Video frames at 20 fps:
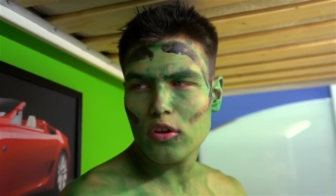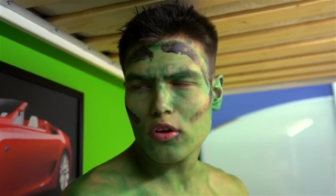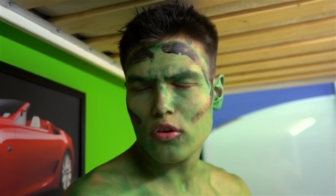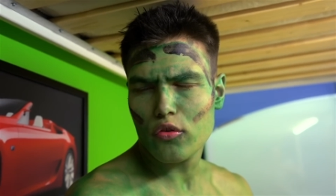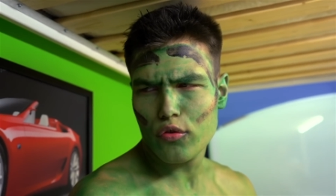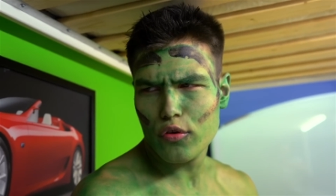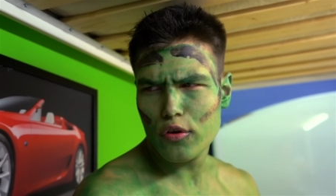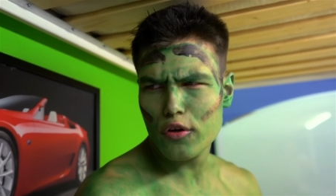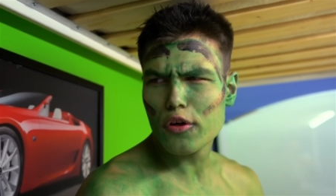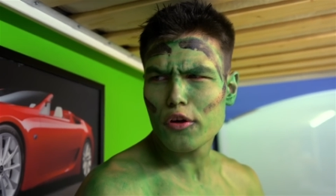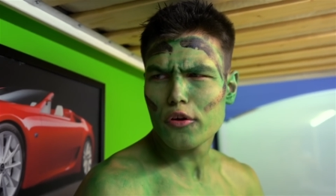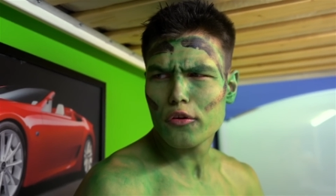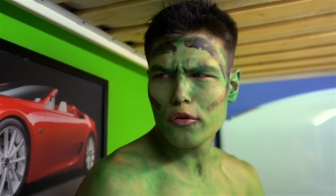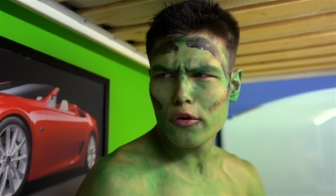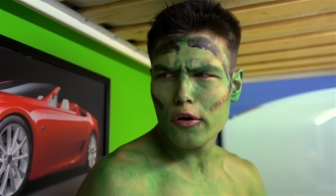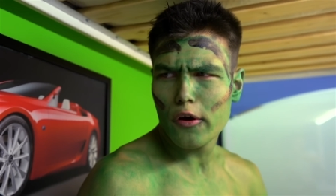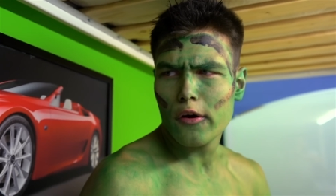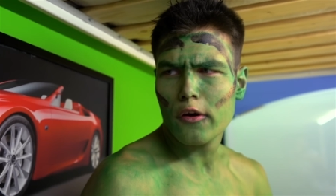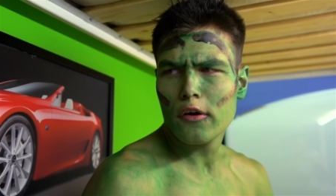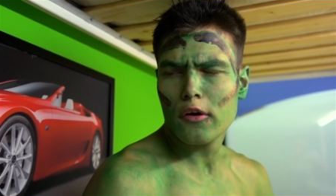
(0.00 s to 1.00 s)
Of
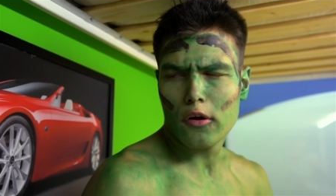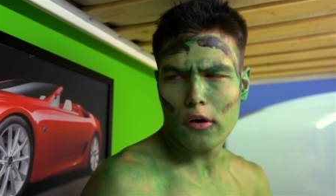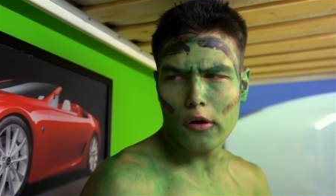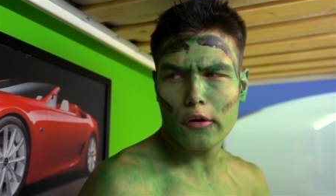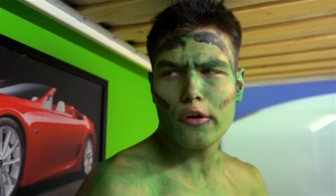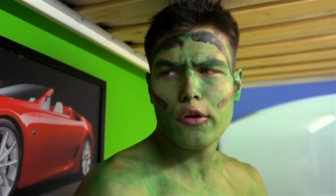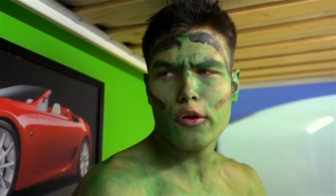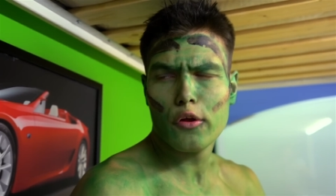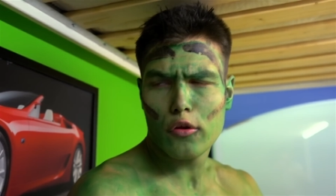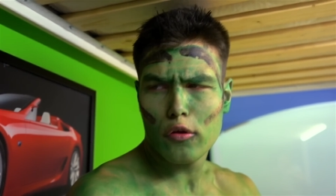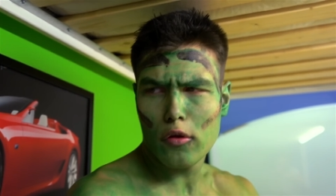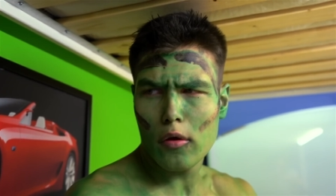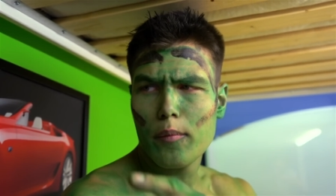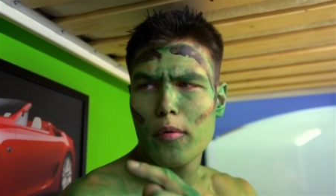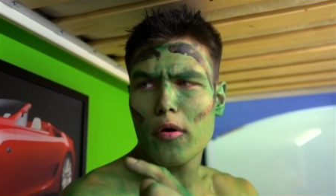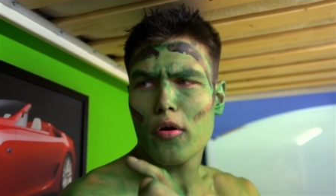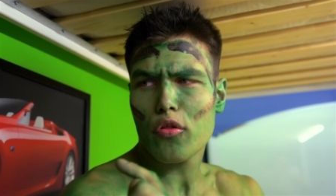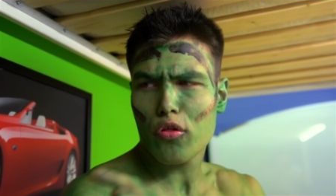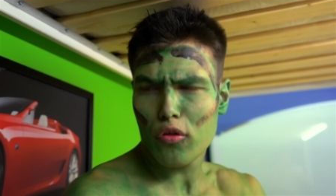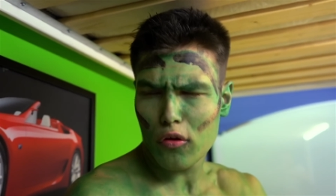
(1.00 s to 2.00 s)
course. That
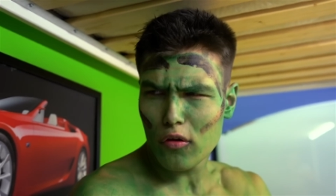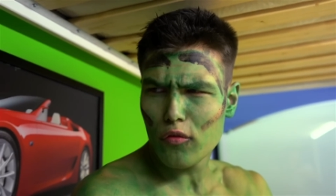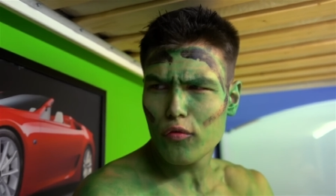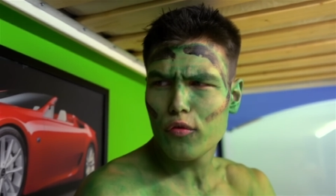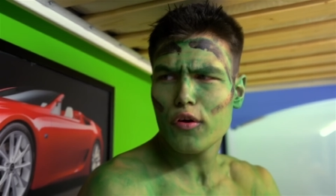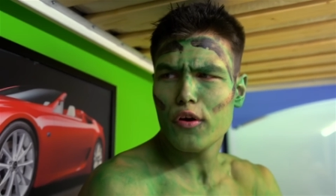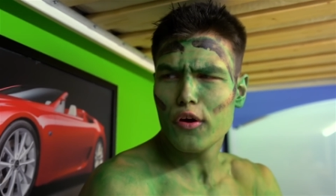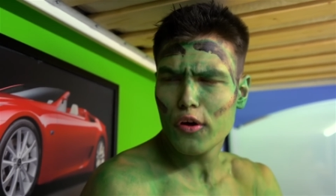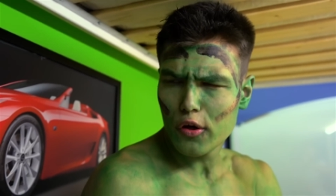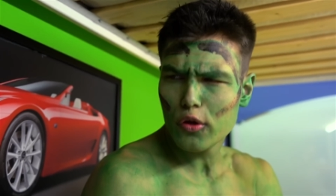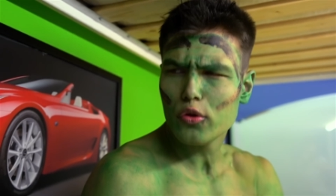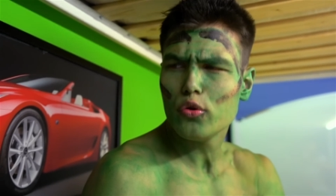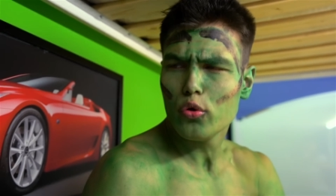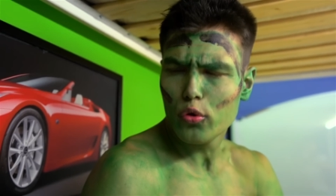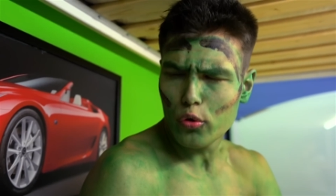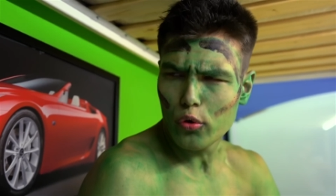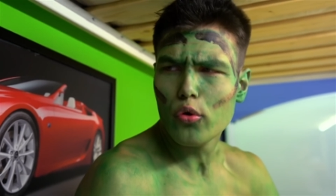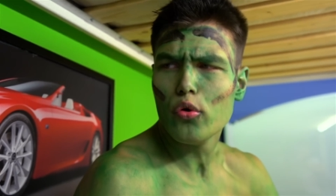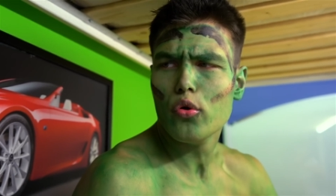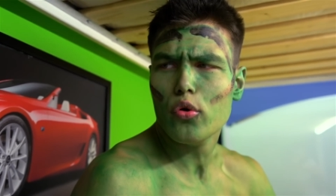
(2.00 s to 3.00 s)
is because they
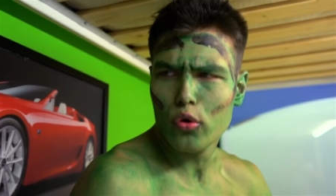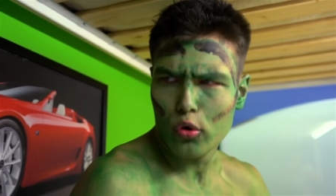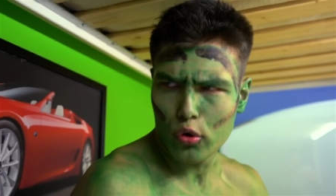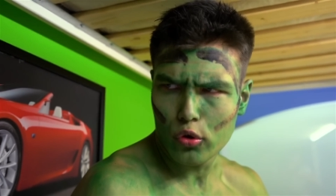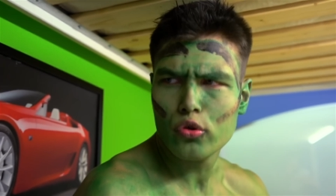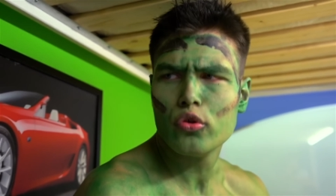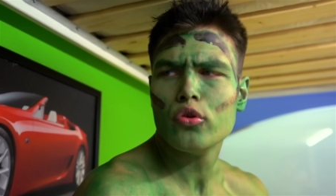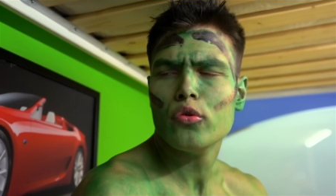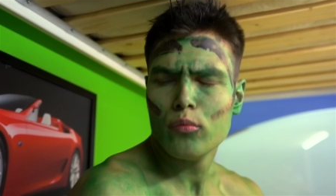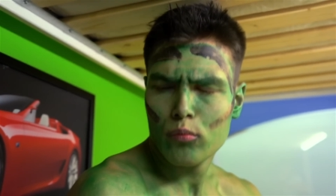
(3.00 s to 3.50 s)
envy you.